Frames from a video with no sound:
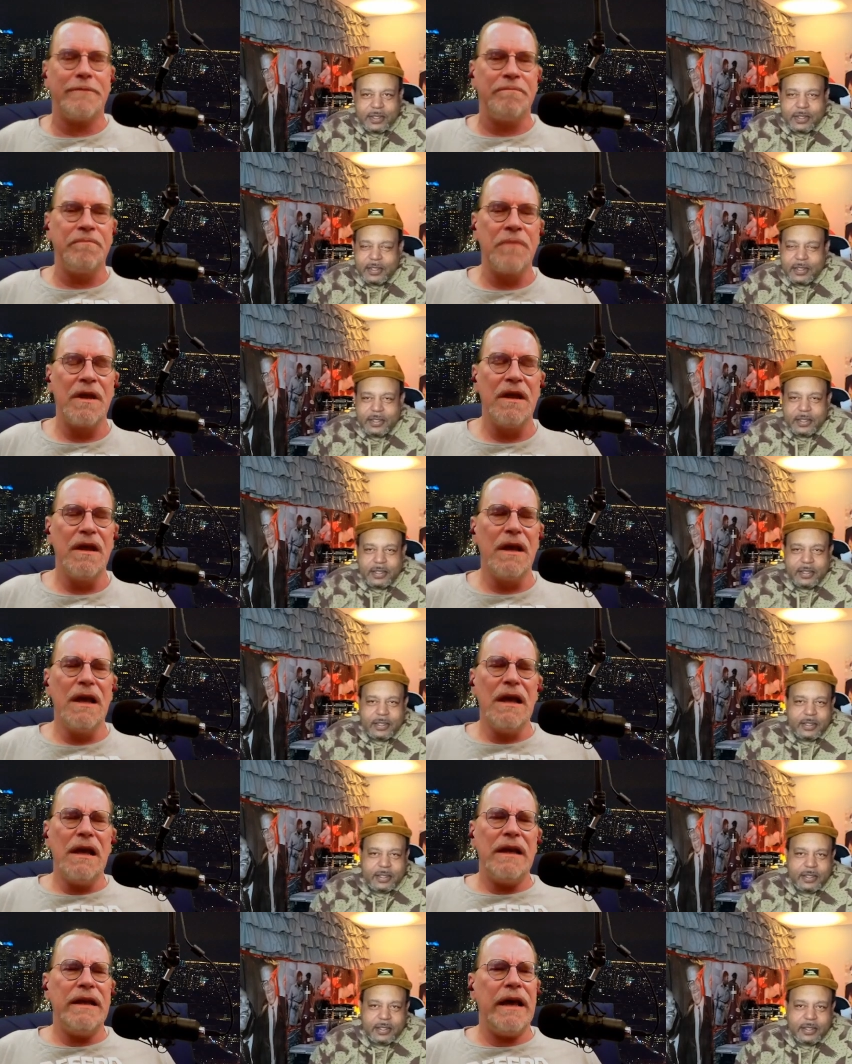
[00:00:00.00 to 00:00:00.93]
Speaker 1: York.
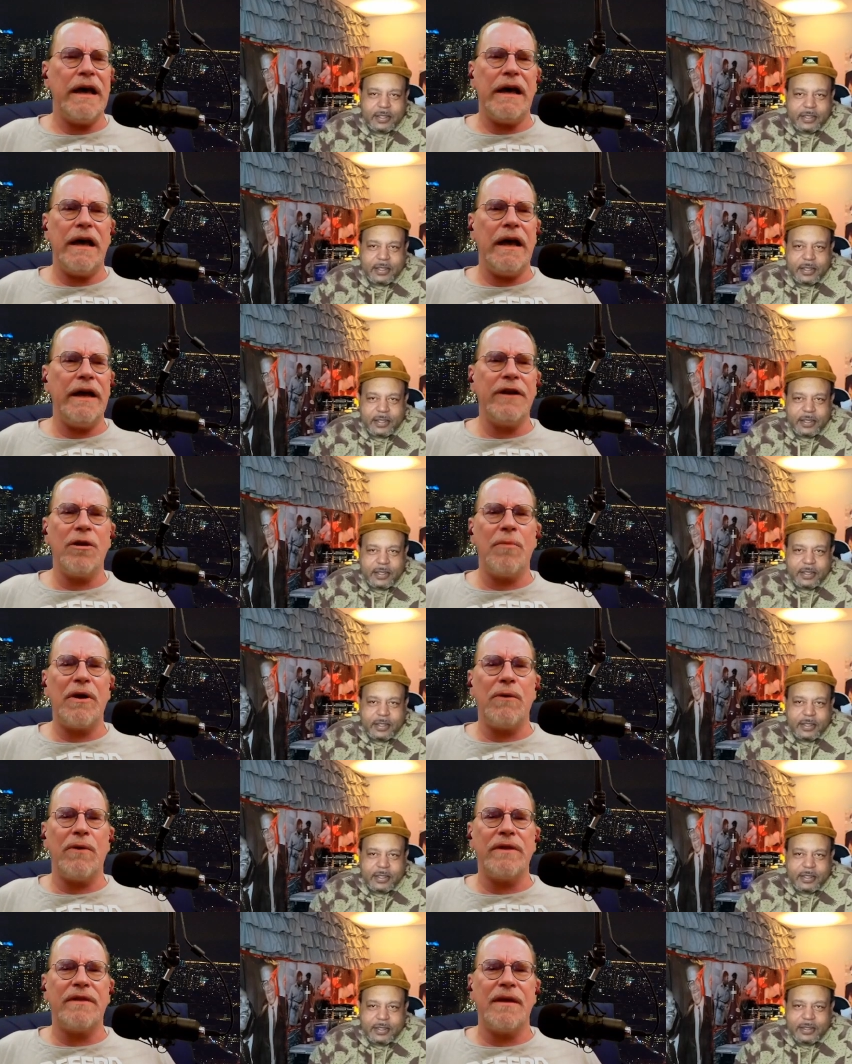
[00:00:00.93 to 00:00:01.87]
Yeah, uh, ain't
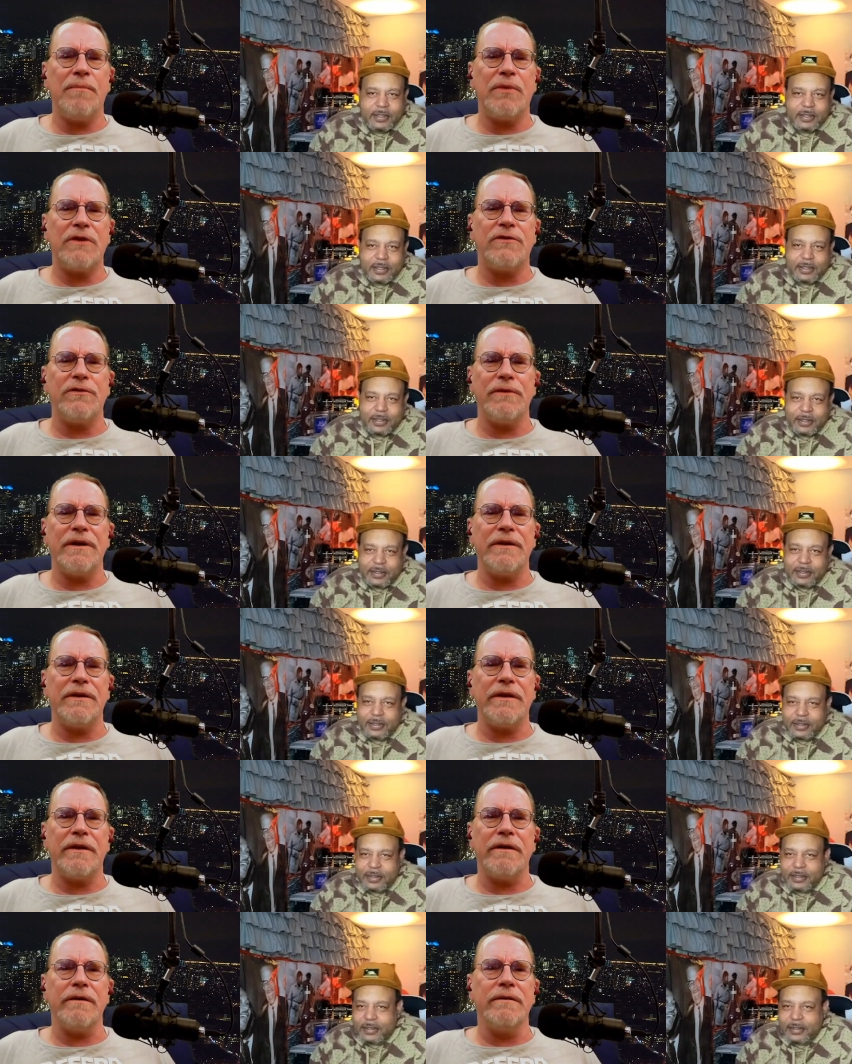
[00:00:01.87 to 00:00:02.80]
nobody want that bitch
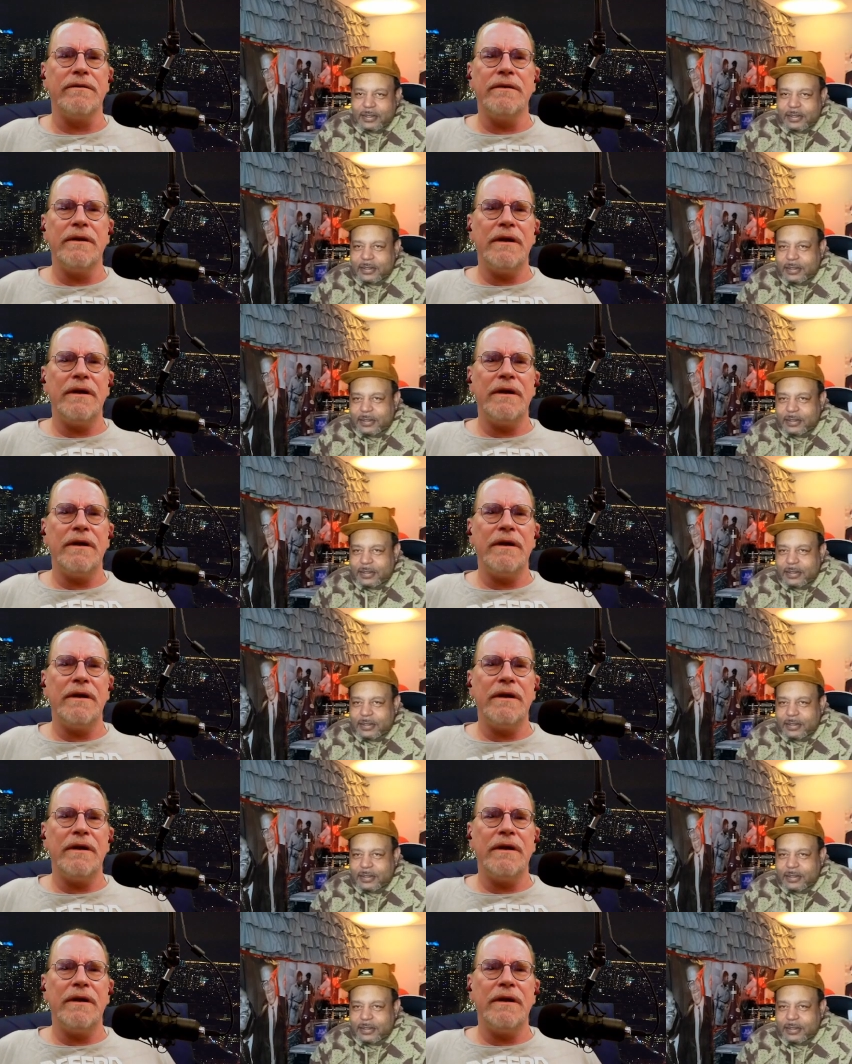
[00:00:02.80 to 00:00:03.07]
around there.